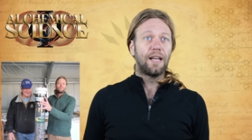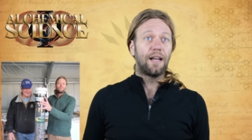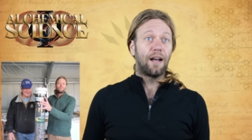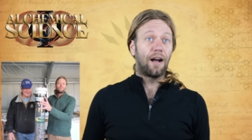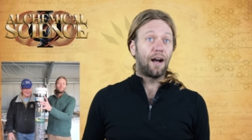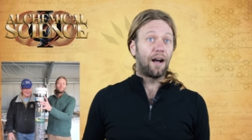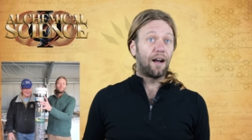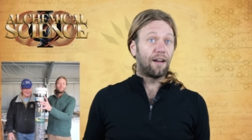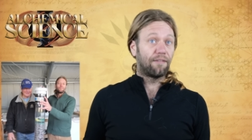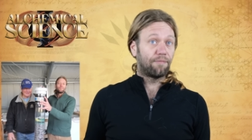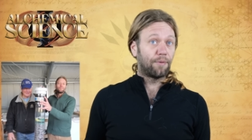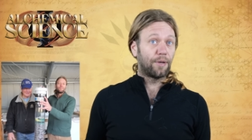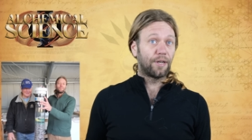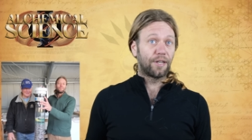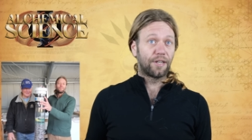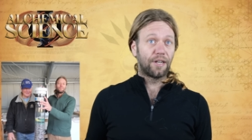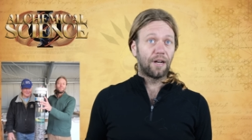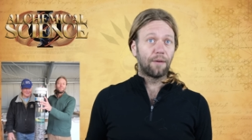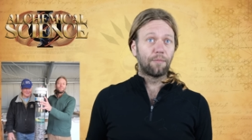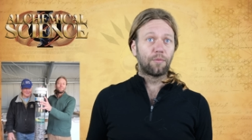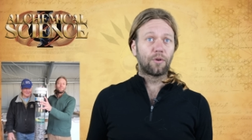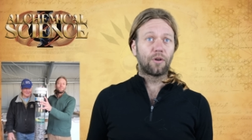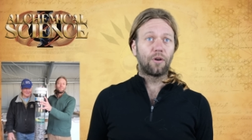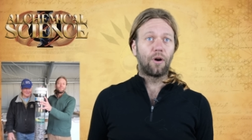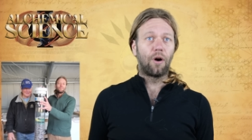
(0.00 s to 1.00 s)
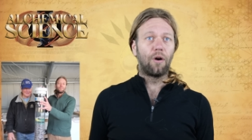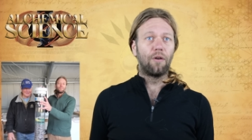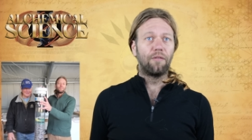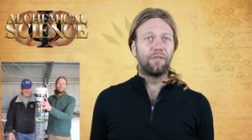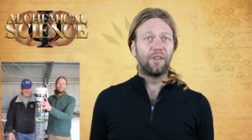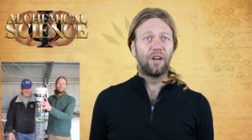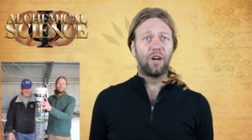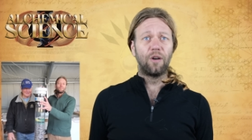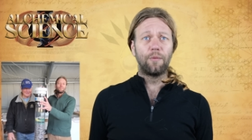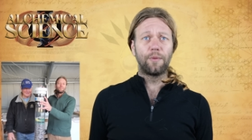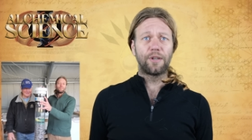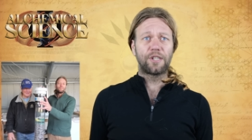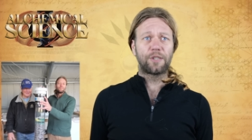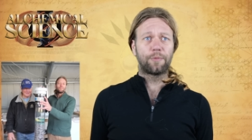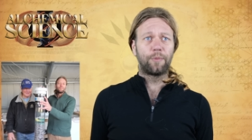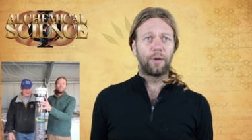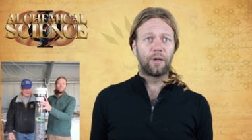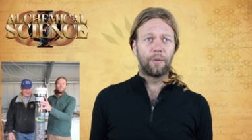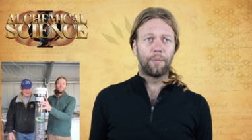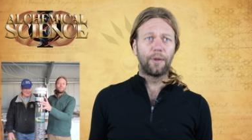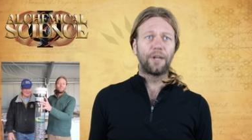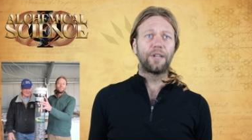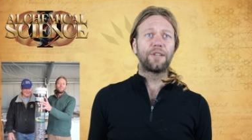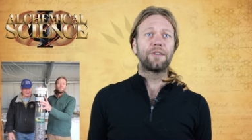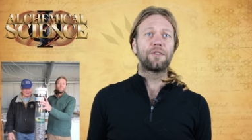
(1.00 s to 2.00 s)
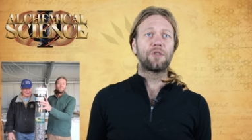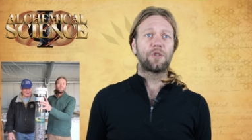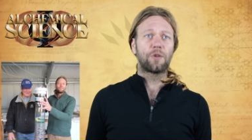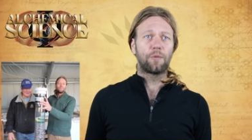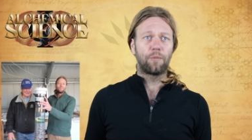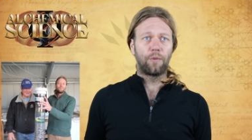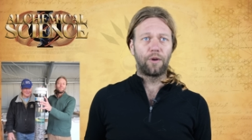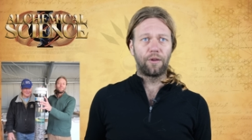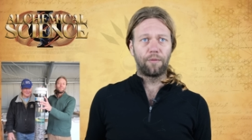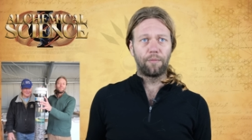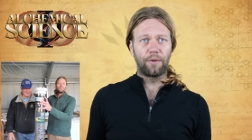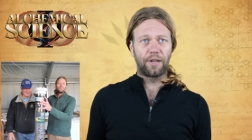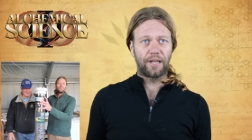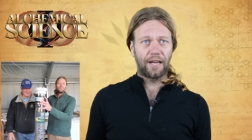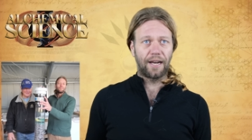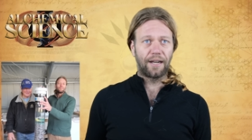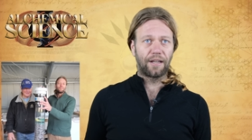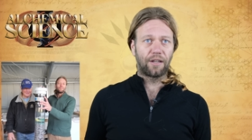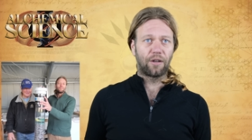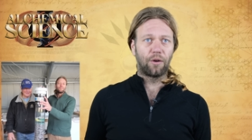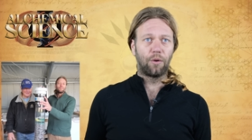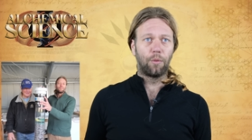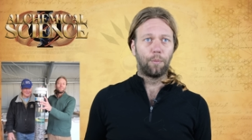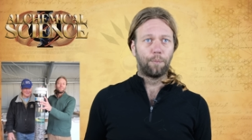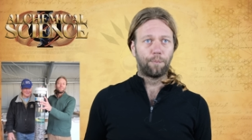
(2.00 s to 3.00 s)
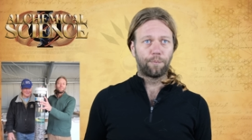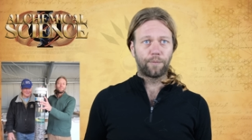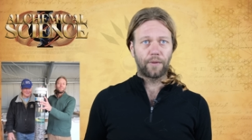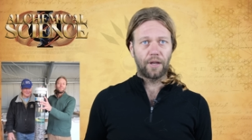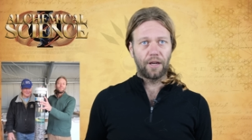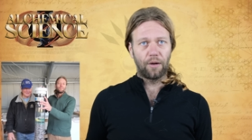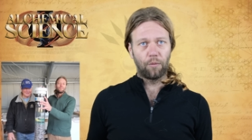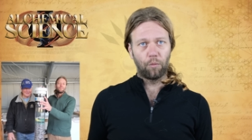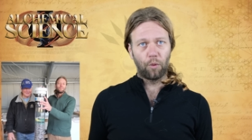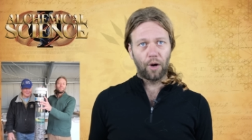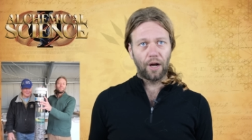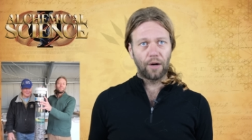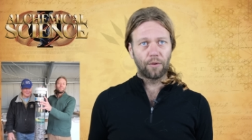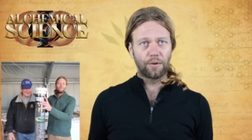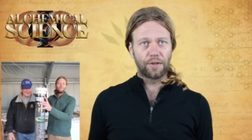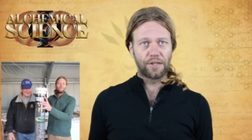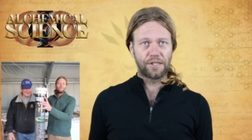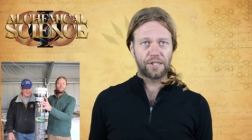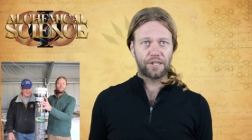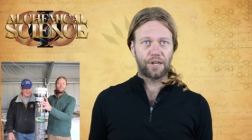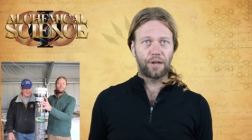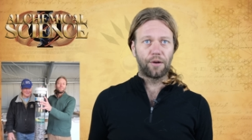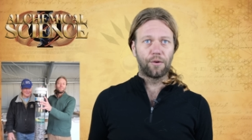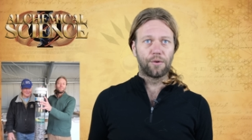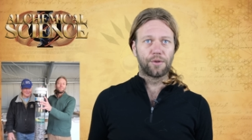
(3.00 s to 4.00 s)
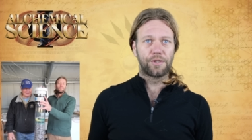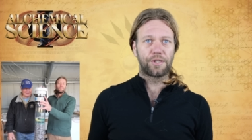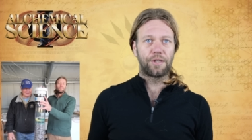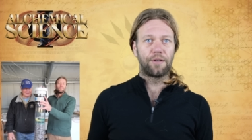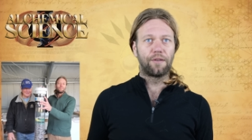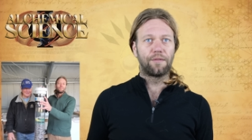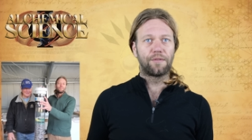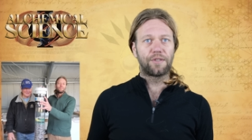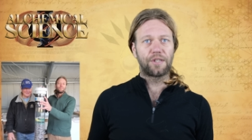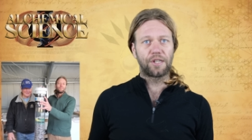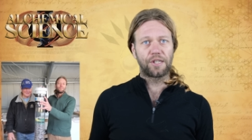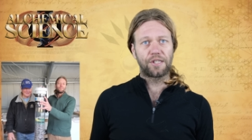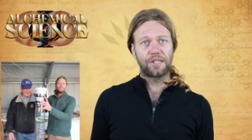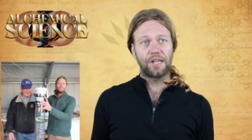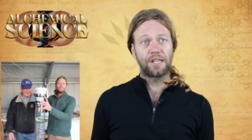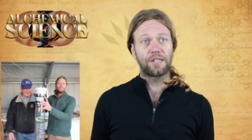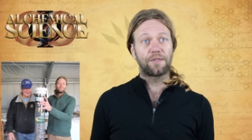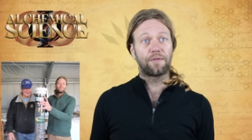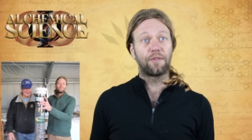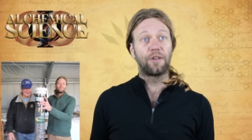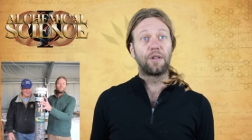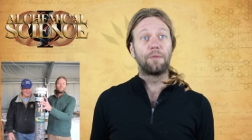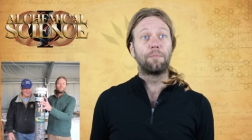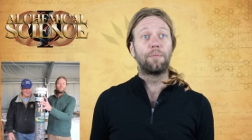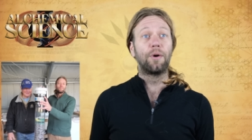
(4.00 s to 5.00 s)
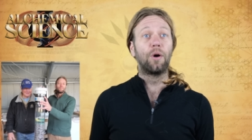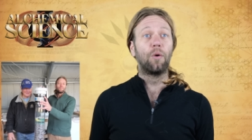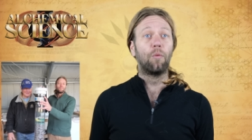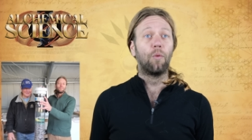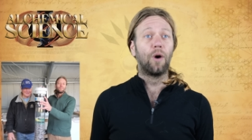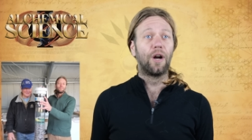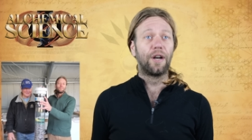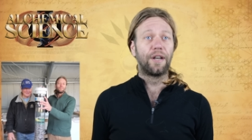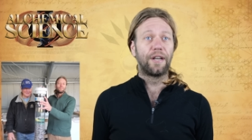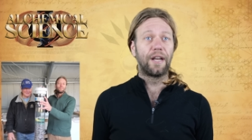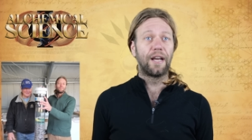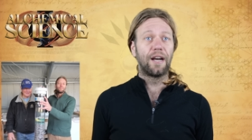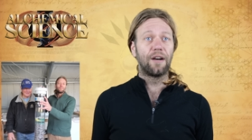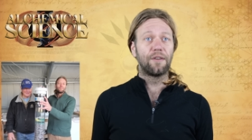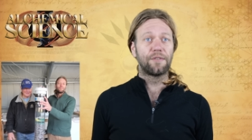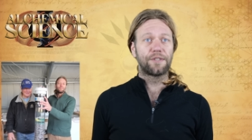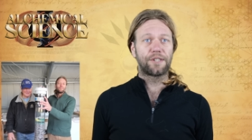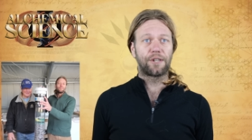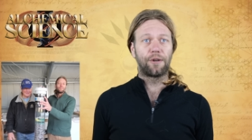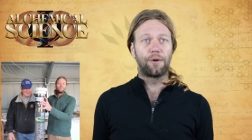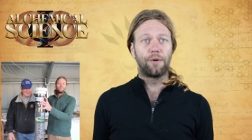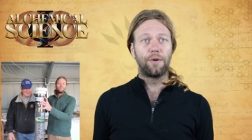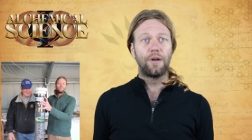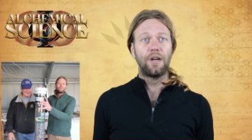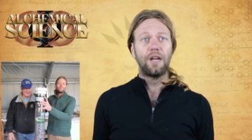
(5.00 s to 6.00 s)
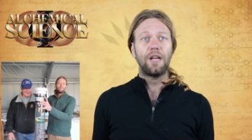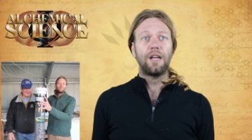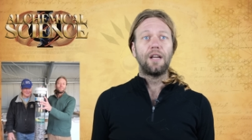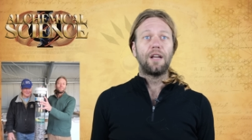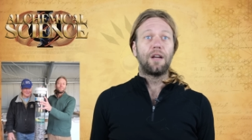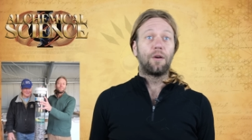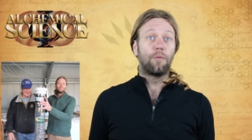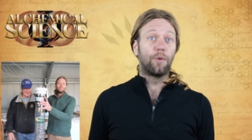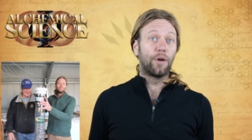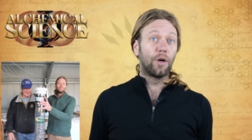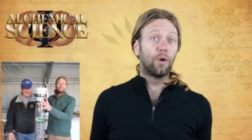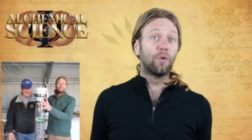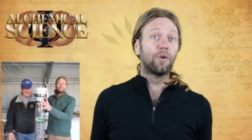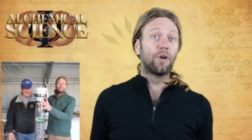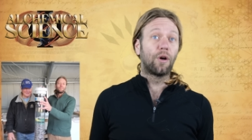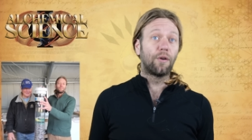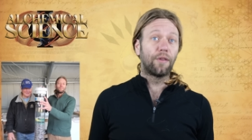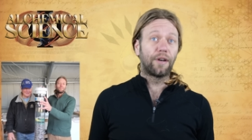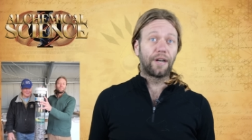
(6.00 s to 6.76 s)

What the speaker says: I've met a number of home experimenters with mechanical and welding skills that have successfully built one now, so we all know